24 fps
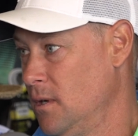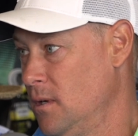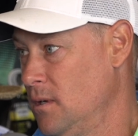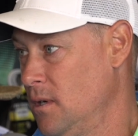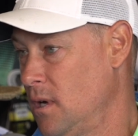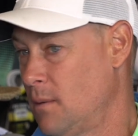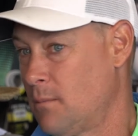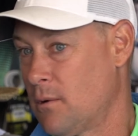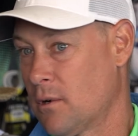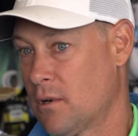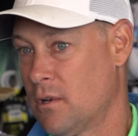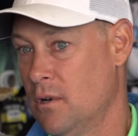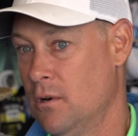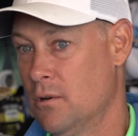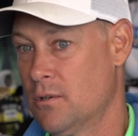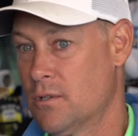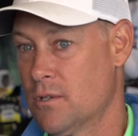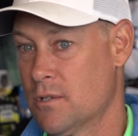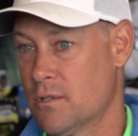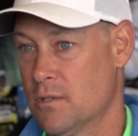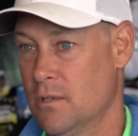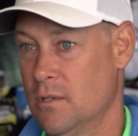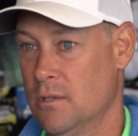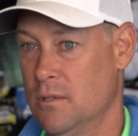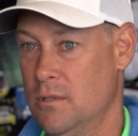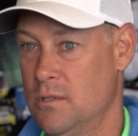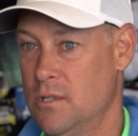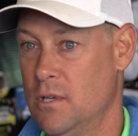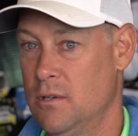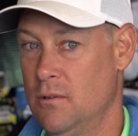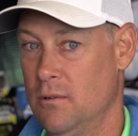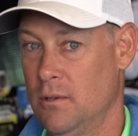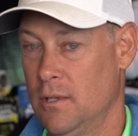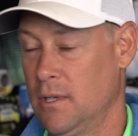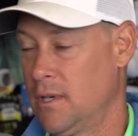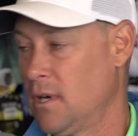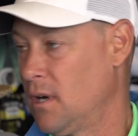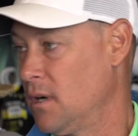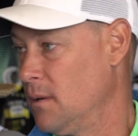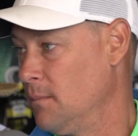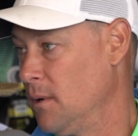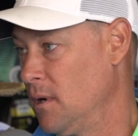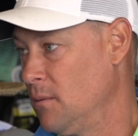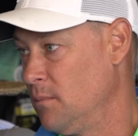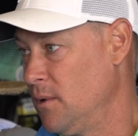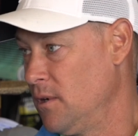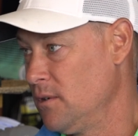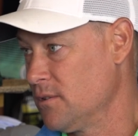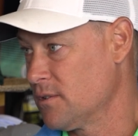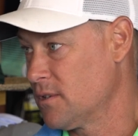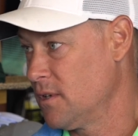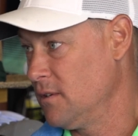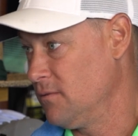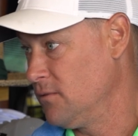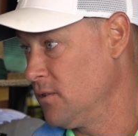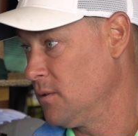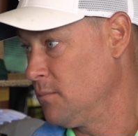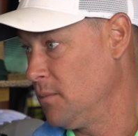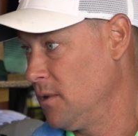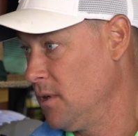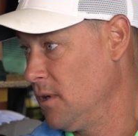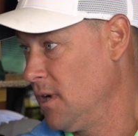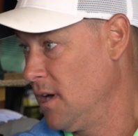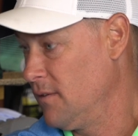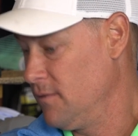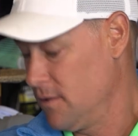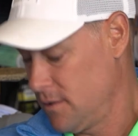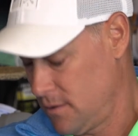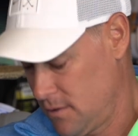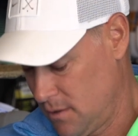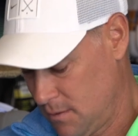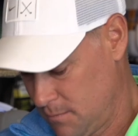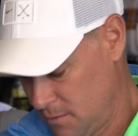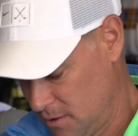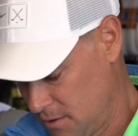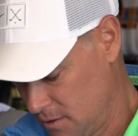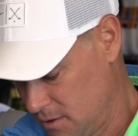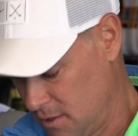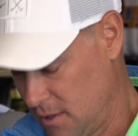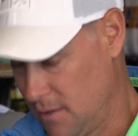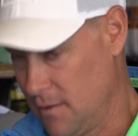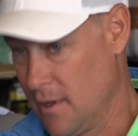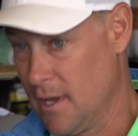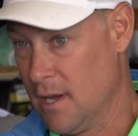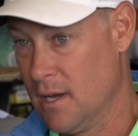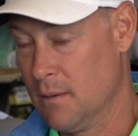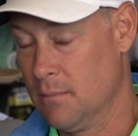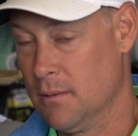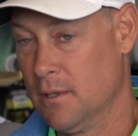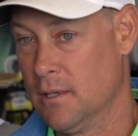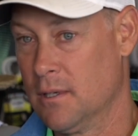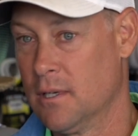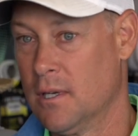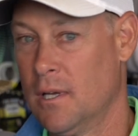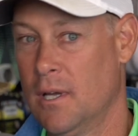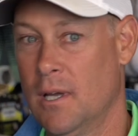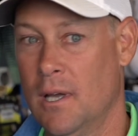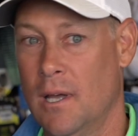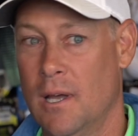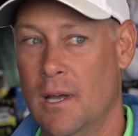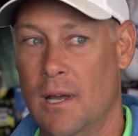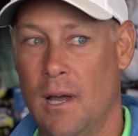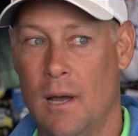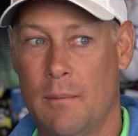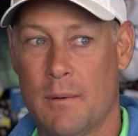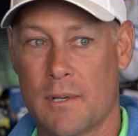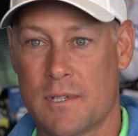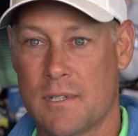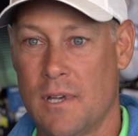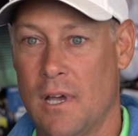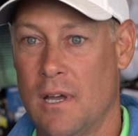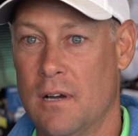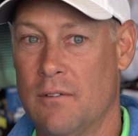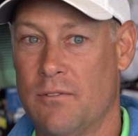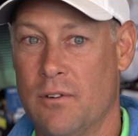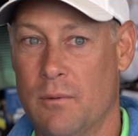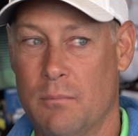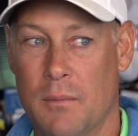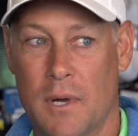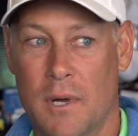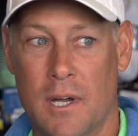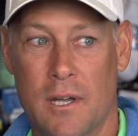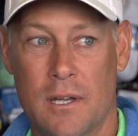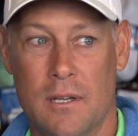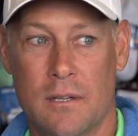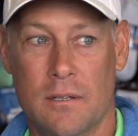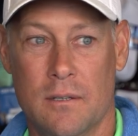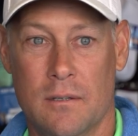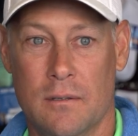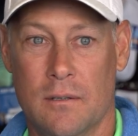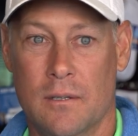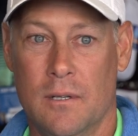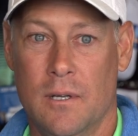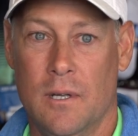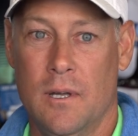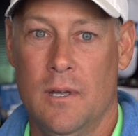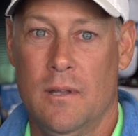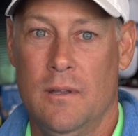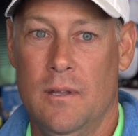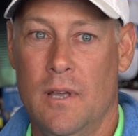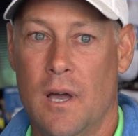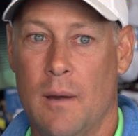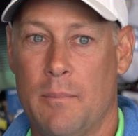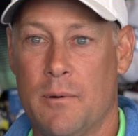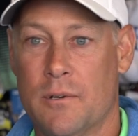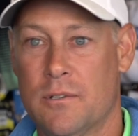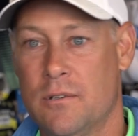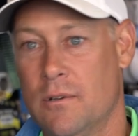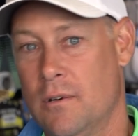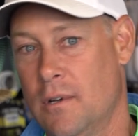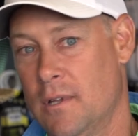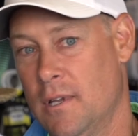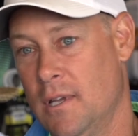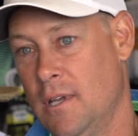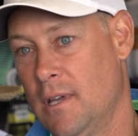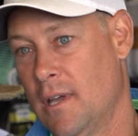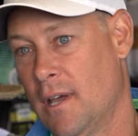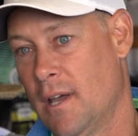a number of coaches that genuinely care about Ball State football. Obviously, I'm not saying that, but I'm excited for Mike and the opportunity he